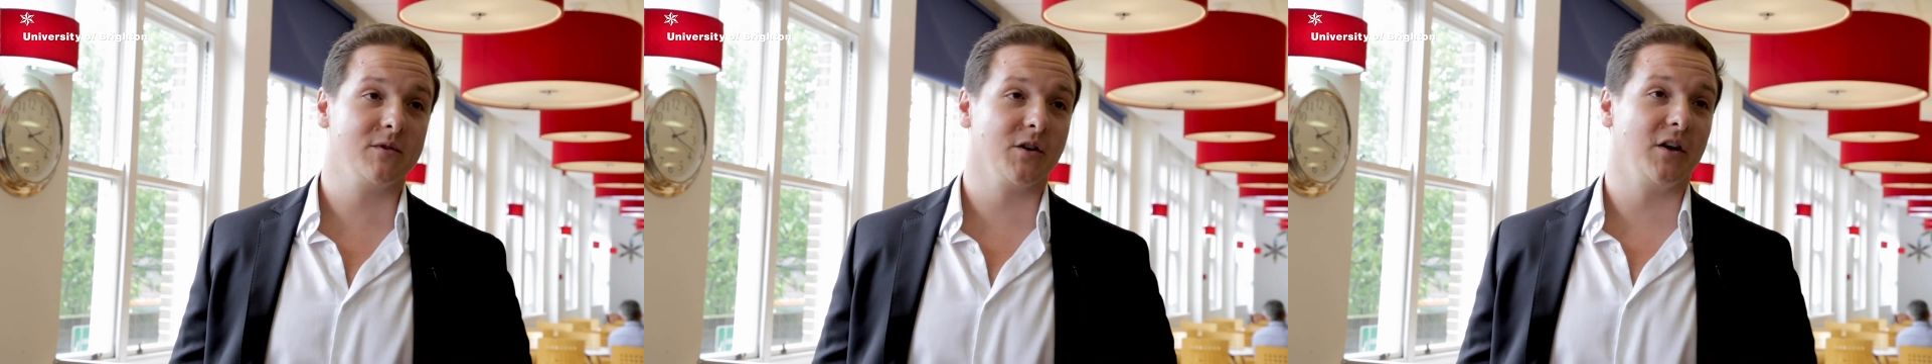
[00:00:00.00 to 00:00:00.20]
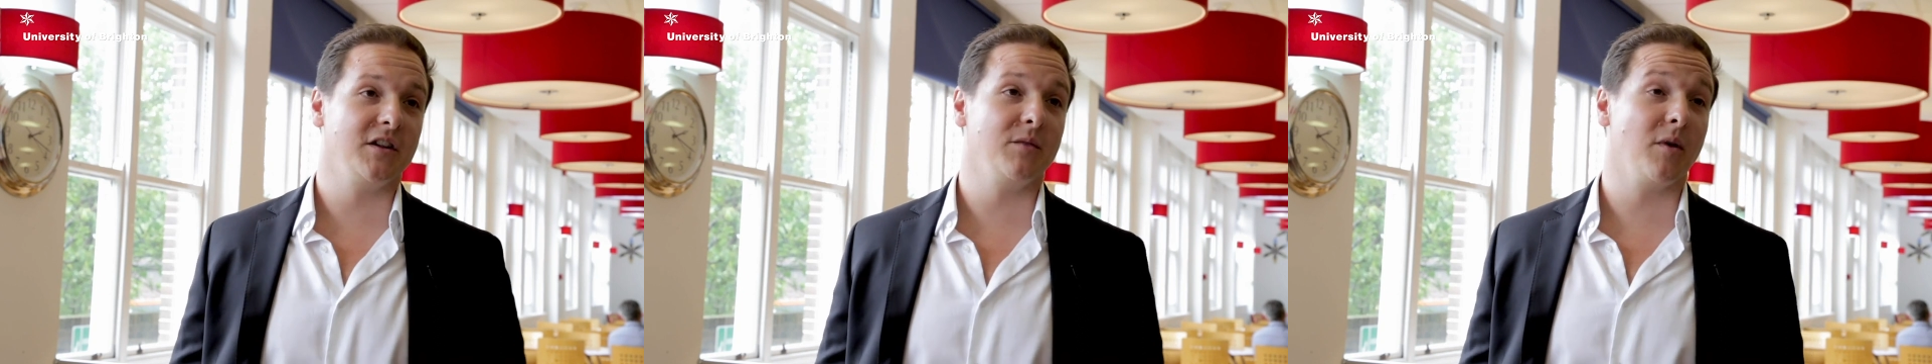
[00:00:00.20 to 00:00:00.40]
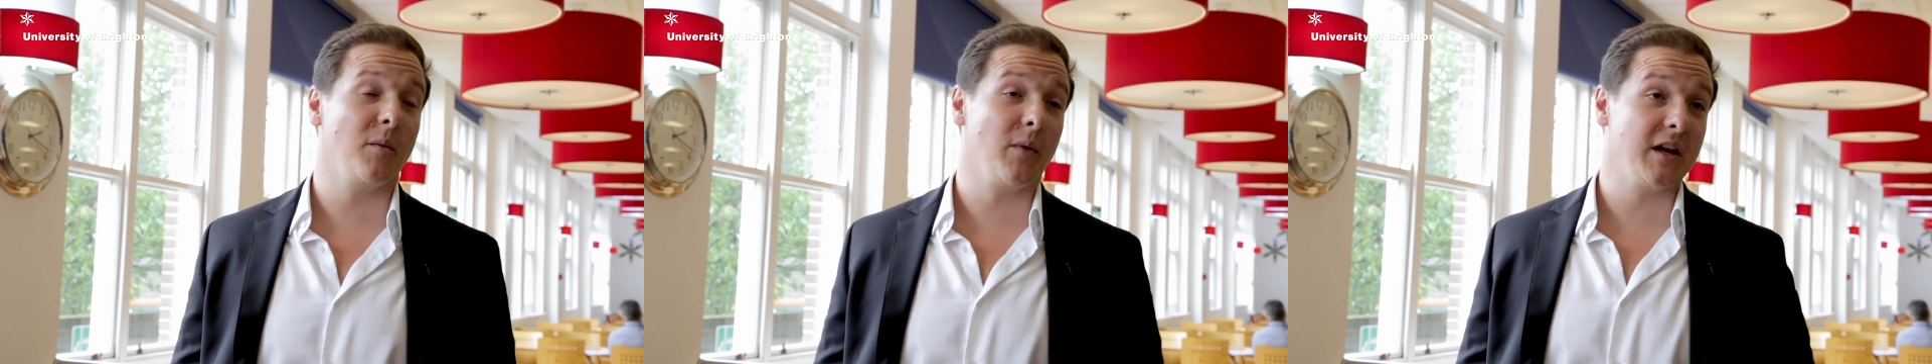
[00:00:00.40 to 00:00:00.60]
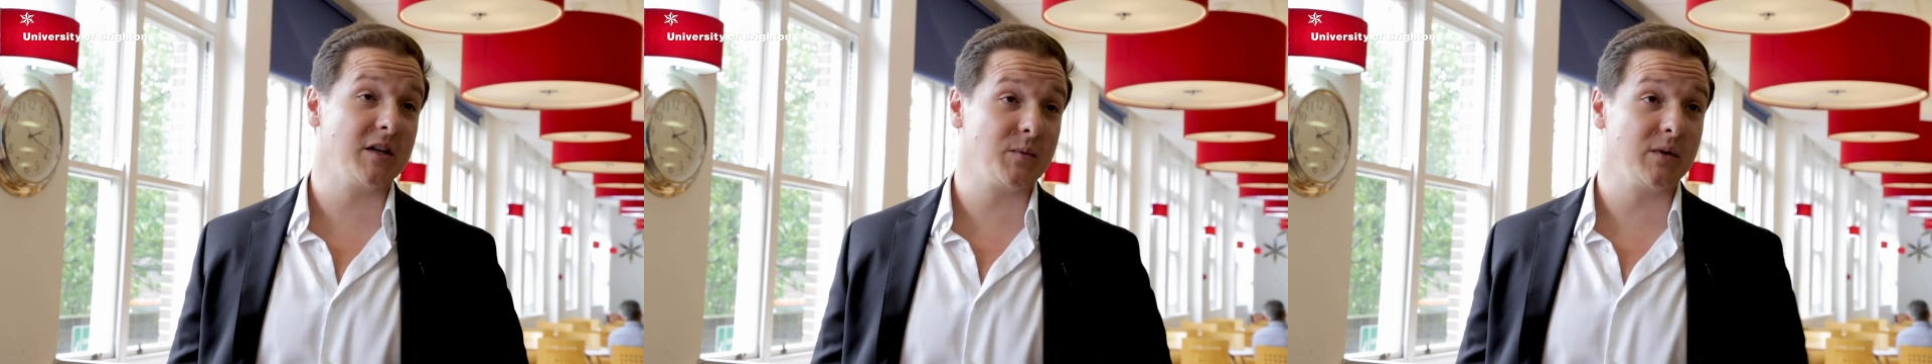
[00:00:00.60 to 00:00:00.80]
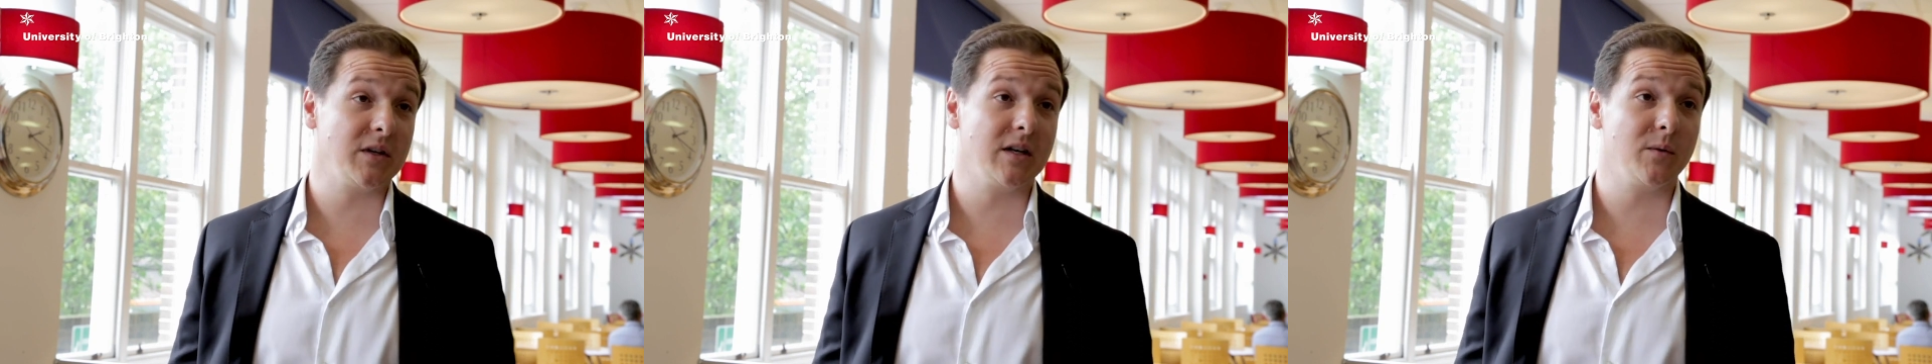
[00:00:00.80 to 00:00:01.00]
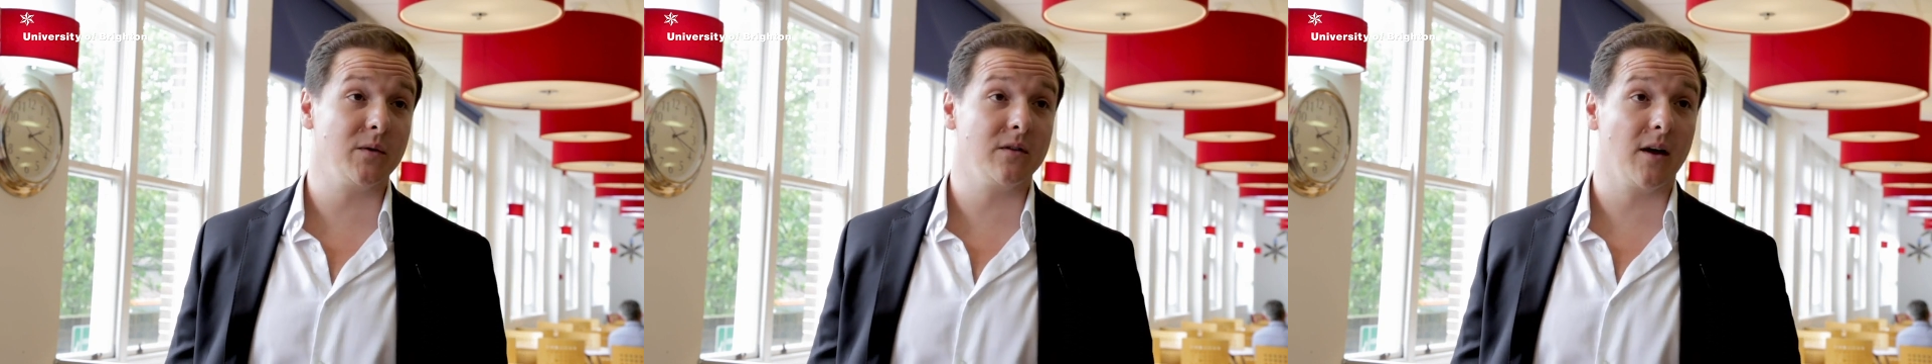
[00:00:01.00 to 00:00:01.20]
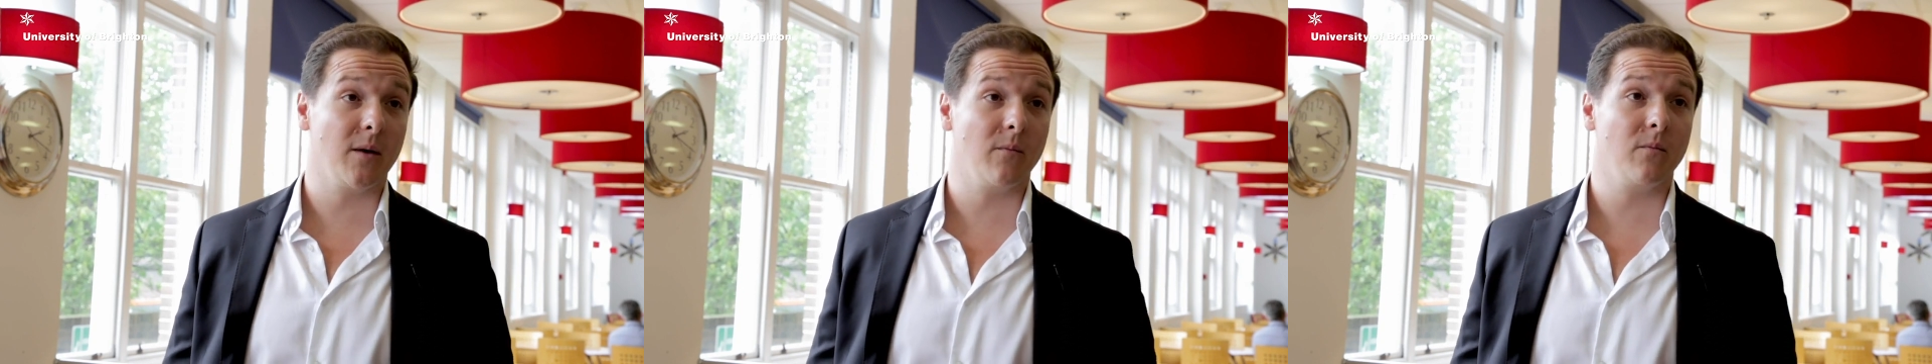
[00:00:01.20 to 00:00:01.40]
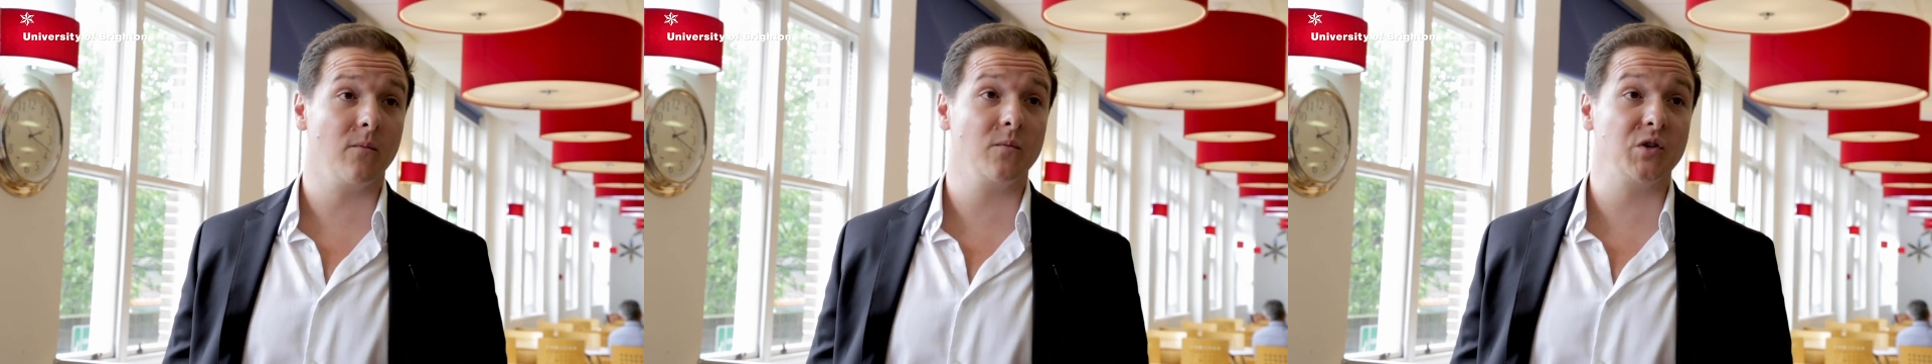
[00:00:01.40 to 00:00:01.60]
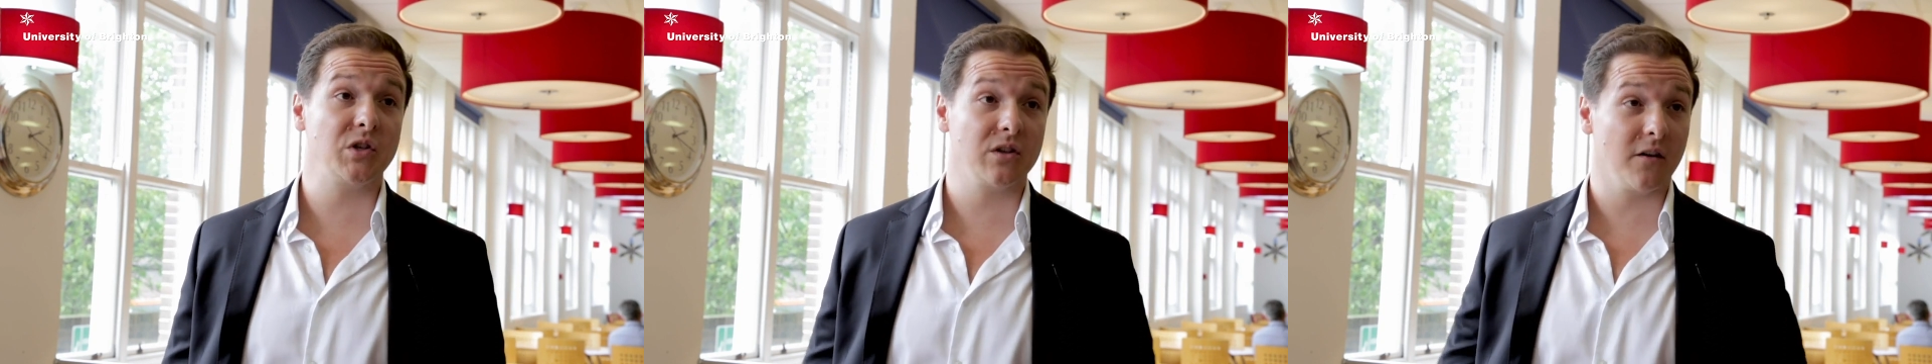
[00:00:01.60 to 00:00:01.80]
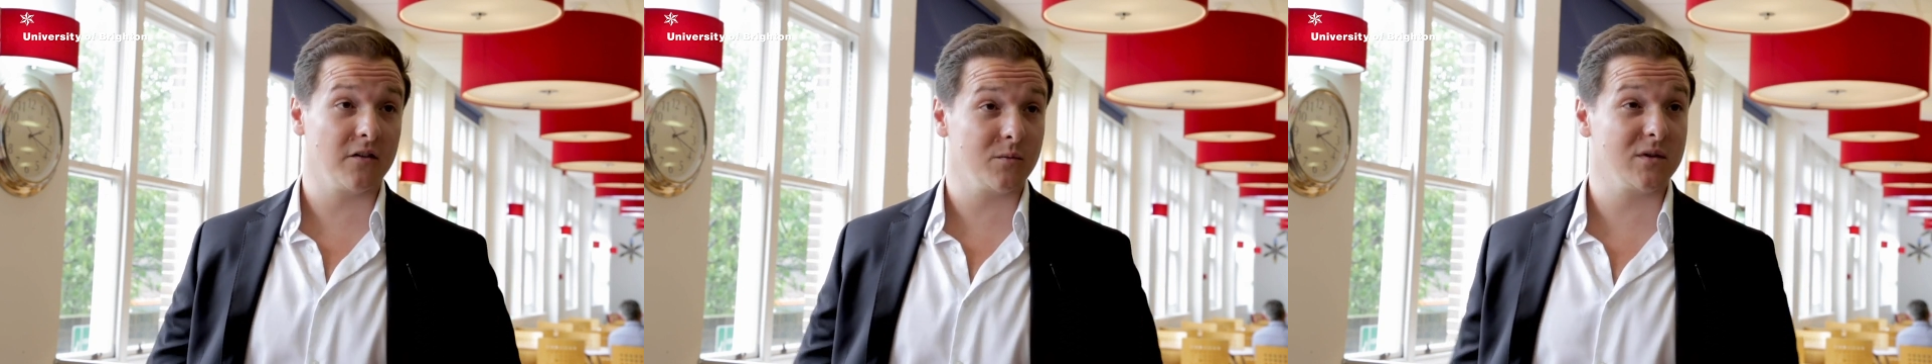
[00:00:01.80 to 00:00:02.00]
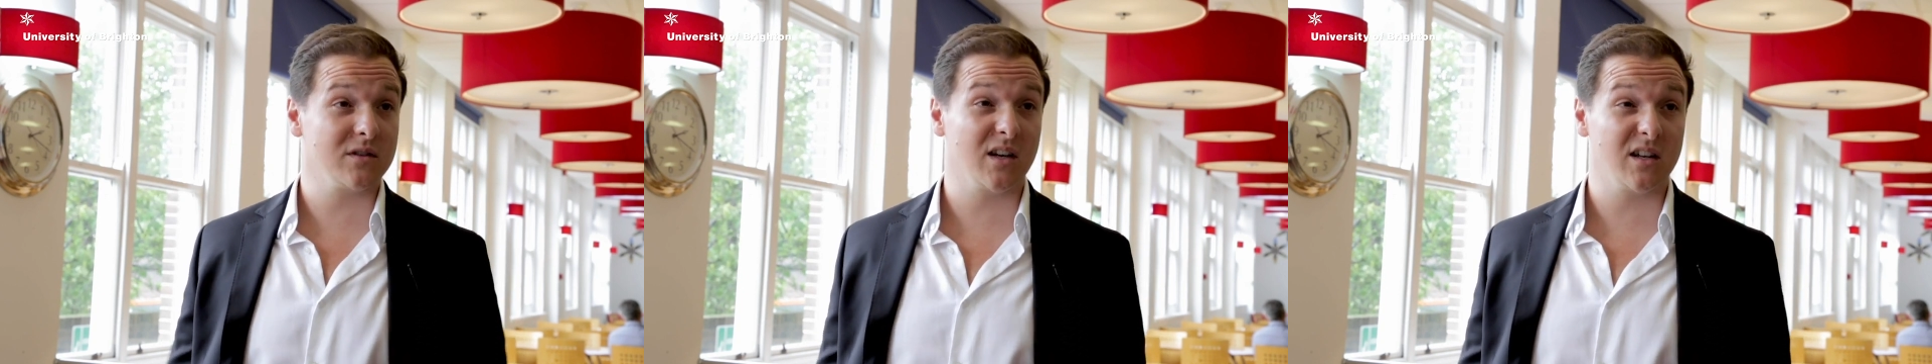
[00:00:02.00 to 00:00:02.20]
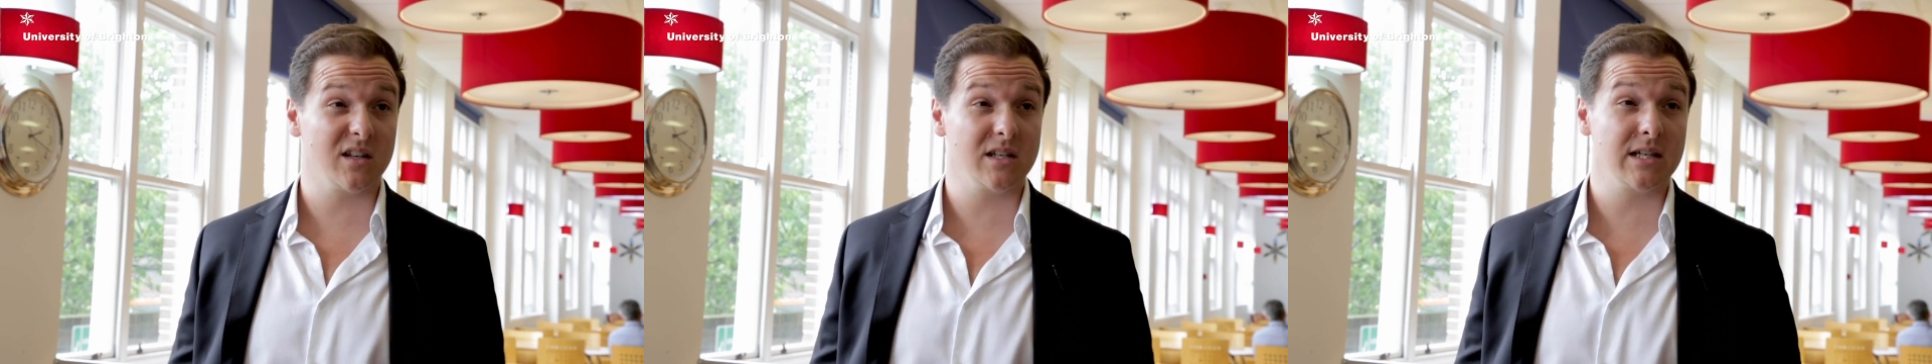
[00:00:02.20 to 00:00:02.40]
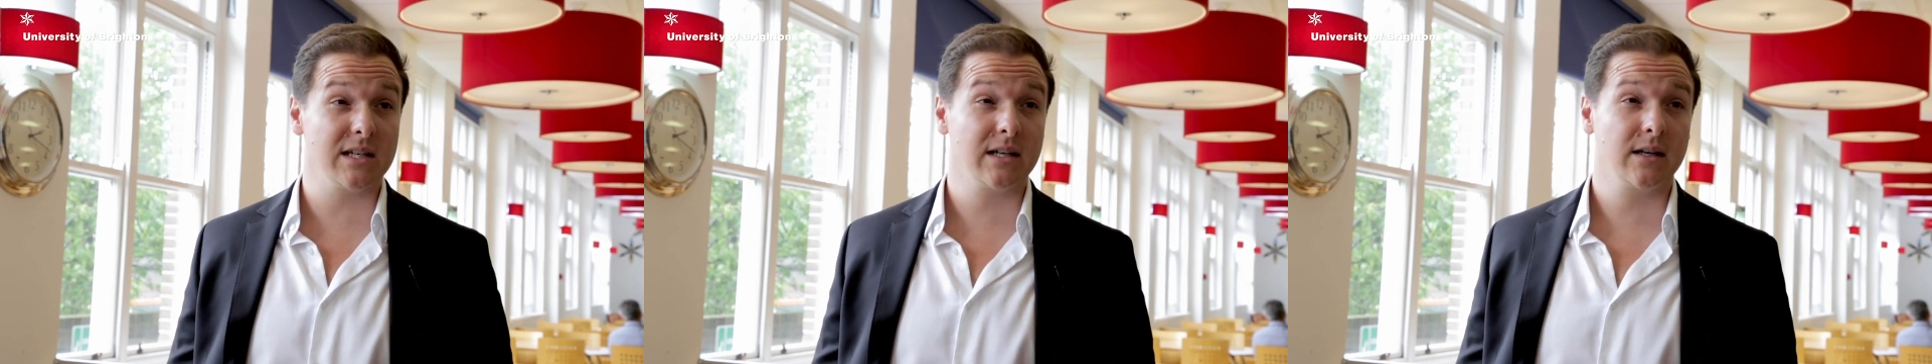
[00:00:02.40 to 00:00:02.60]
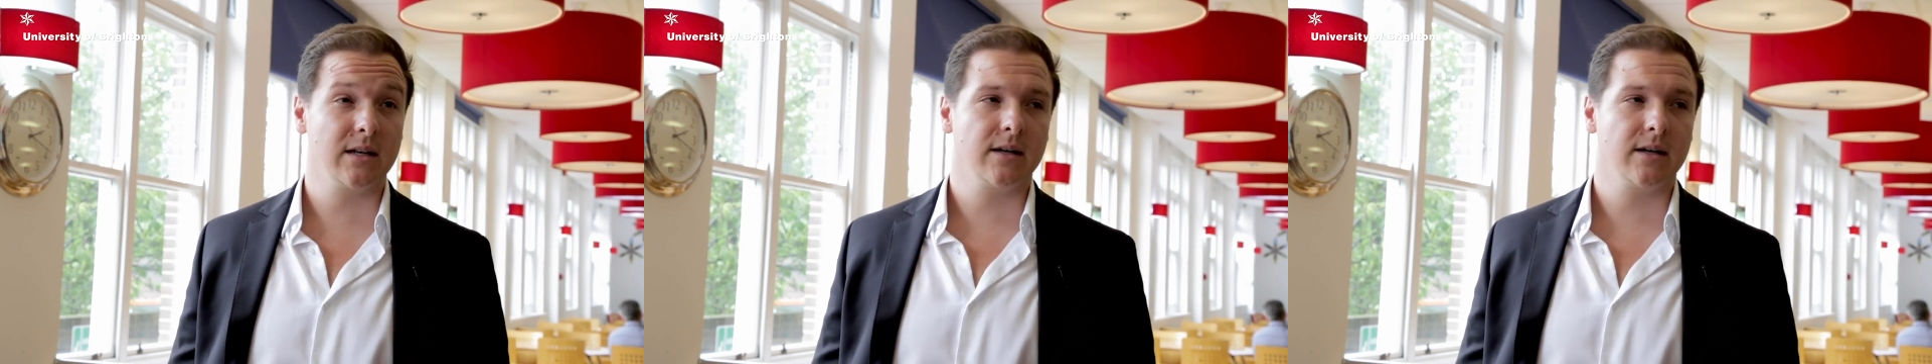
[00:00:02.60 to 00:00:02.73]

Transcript: So I did my placement year with them just after my second year.